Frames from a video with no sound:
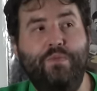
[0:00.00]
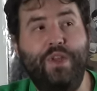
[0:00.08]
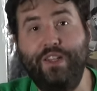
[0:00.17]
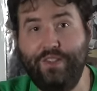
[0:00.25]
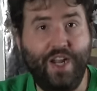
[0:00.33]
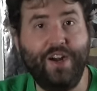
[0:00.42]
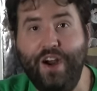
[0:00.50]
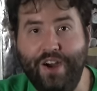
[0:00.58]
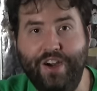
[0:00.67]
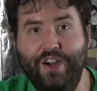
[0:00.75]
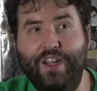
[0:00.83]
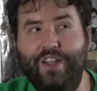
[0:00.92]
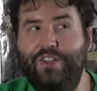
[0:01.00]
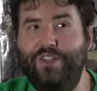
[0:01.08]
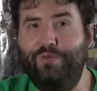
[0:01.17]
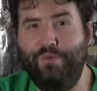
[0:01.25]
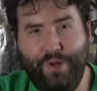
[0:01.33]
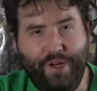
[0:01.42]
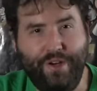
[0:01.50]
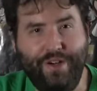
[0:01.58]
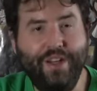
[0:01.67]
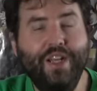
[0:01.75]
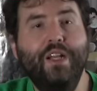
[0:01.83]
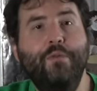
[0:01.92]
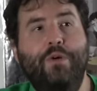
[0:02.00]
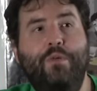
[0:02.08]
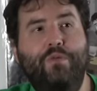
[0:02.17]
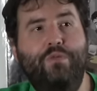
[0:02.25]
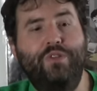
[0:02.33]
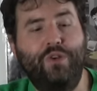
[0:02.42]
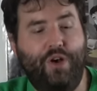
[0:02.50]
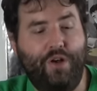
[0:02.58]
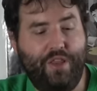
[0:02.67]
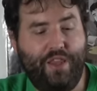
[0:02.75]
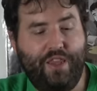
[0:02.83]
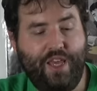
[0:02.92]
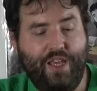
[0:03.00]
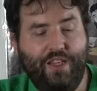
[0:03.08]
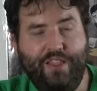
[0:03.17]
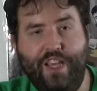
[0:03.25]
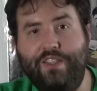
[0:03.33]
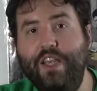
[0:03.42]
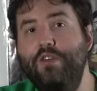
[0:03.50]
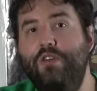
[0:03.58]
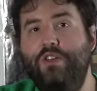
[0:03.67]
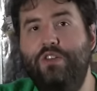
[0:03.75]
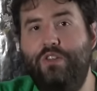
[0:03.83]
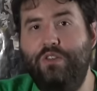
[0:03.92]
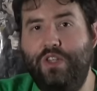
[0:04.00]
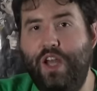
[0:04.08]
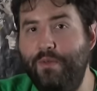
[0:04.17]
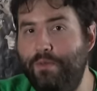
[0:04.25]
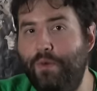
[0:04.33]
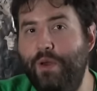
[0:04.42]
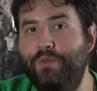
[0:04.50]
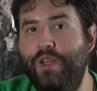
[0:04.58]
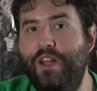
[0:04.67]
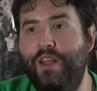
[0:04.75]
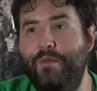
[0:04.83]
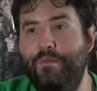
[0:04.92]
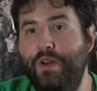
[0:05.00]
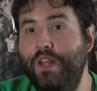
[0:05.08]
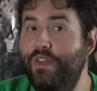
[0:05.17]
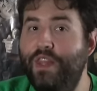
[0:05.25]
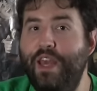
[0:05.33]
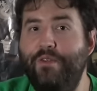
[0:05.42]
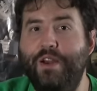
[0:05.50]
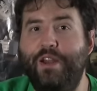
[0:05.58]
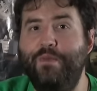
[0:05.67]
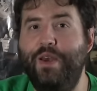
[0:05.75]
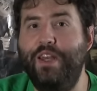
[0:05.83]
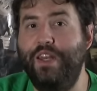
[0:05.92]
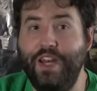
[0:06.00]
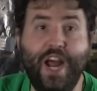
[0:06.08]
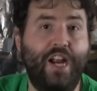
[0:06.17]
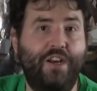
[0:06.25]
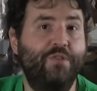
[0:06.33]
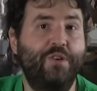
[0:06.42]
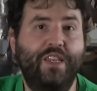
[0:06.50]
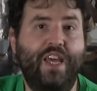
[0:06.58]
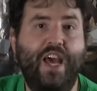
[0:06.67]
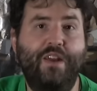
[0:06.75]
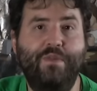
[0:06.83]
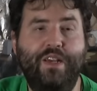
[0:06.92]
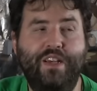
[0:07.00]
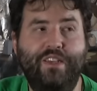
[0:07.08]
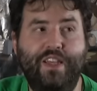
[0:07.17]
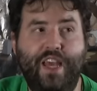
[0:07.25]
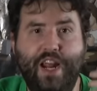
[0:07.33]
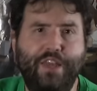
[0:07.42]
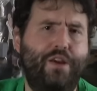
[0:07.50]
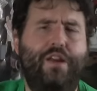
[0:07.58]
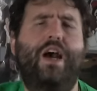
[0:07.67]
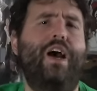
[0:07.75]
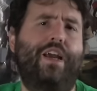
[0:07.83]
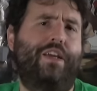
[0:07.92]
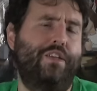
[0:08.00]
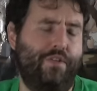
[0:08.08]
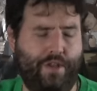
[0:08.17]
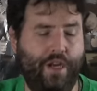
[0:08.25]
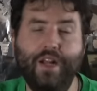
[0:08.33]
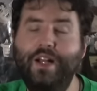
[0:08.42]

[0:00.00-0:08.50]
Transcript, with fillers: It's not hard, it's just weird. But so they, they say you can just type the website in, but even they recommend not doing that because, and I thought, ah, I could do it.